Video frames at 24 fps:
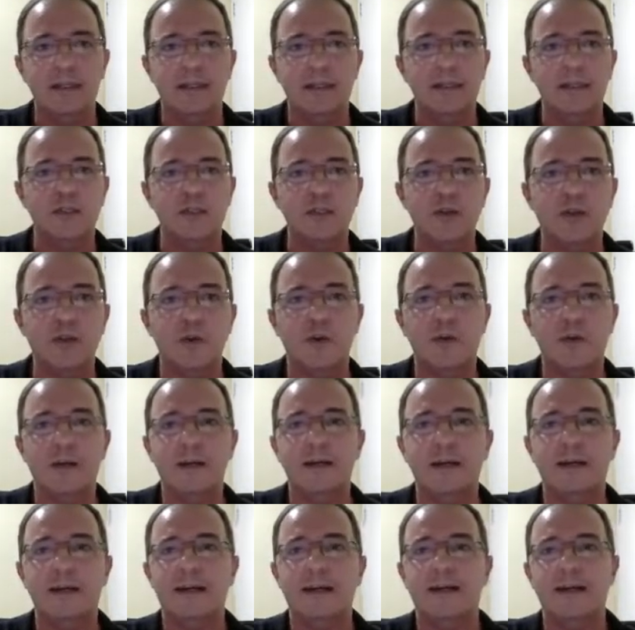So
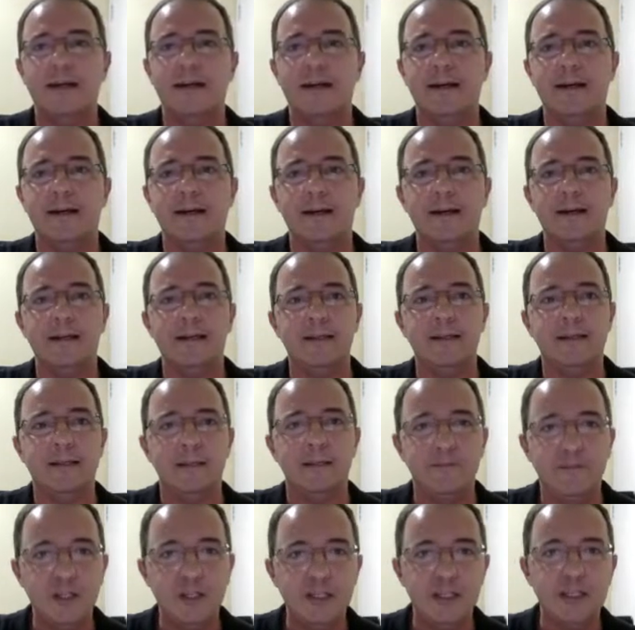the
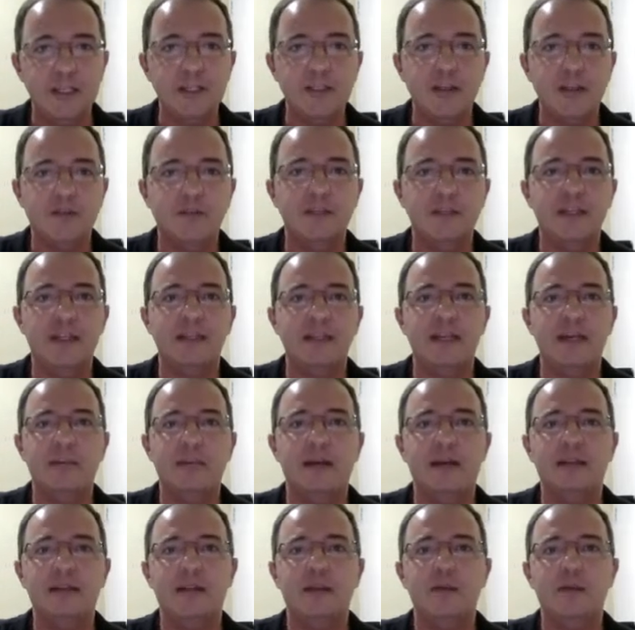efficiency of the
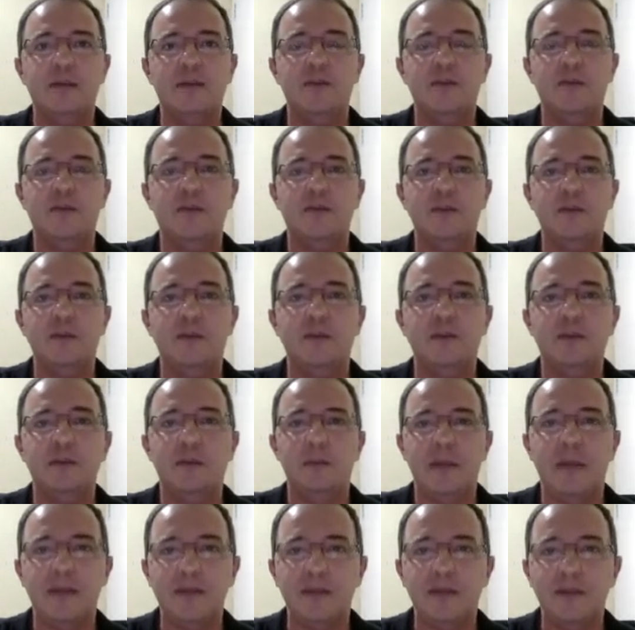adiabatic quantum computing
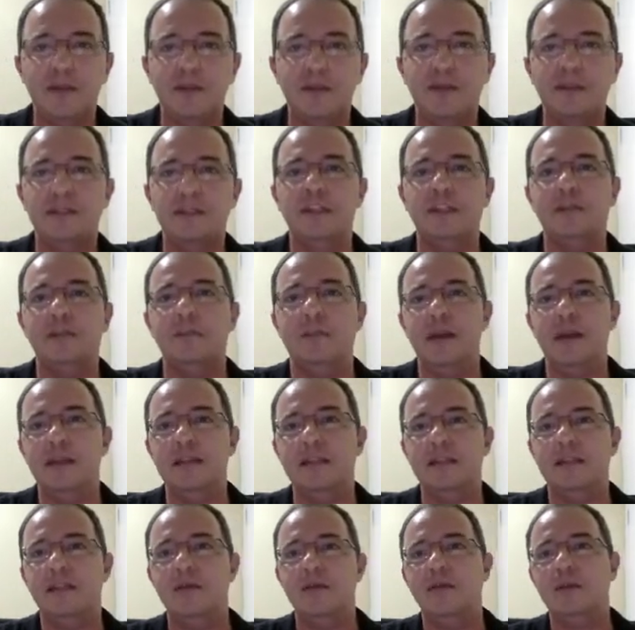method is
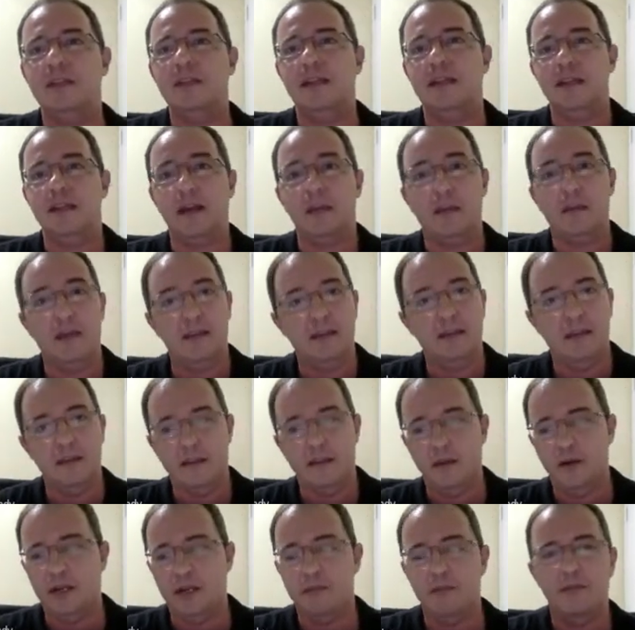based on the adiabatic
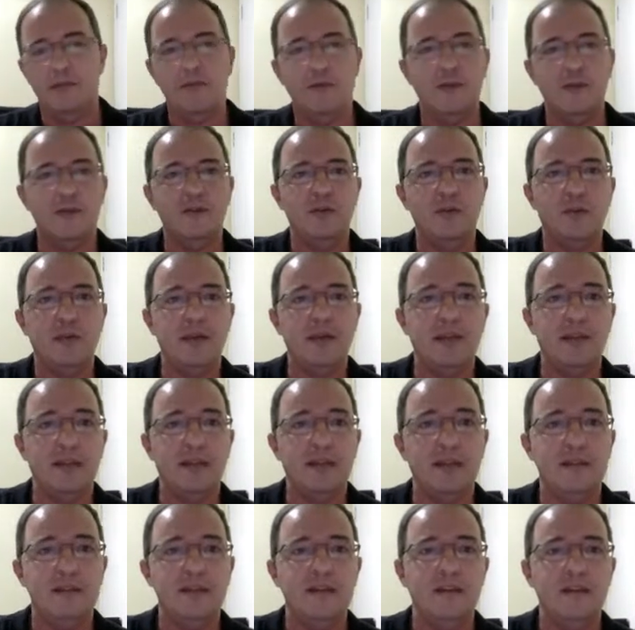theorem of quantum mechanics.